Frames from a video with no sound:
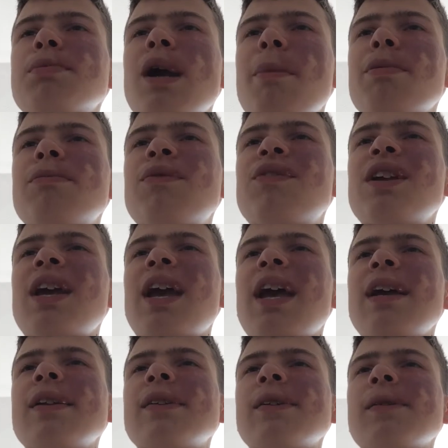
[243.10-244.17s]
Brabham
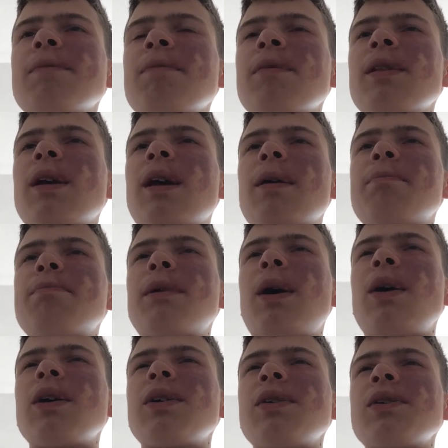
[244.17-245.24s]
V8.
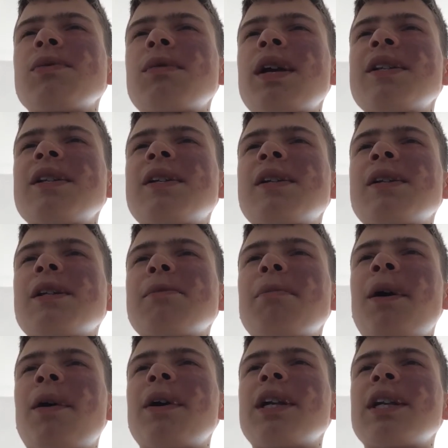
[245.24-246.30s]
Marcos raced it at
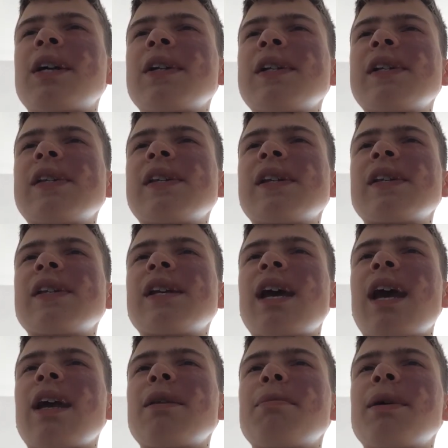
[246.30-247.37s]
Spa in
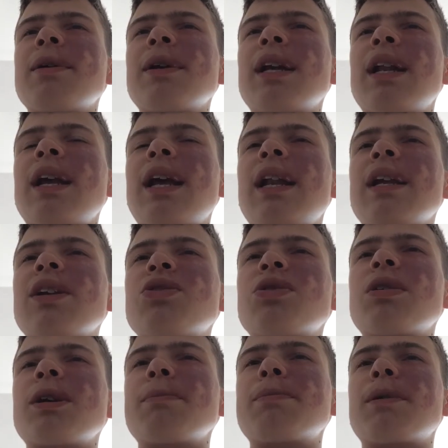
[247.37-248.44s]
1968, but
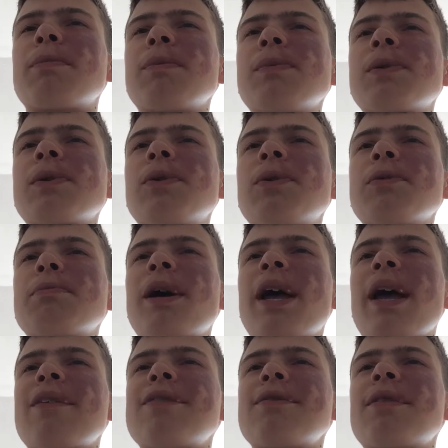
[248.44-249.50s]
electronic problems caused by
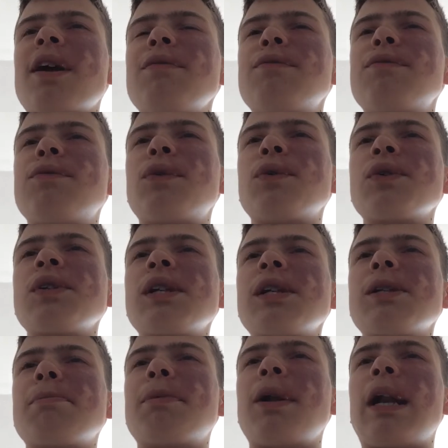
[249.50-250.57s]
heavy rain forced it
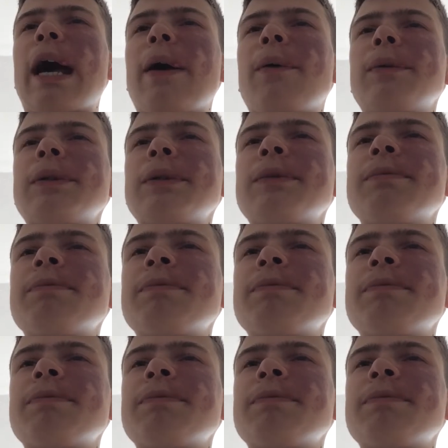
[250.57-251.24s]
to pull out.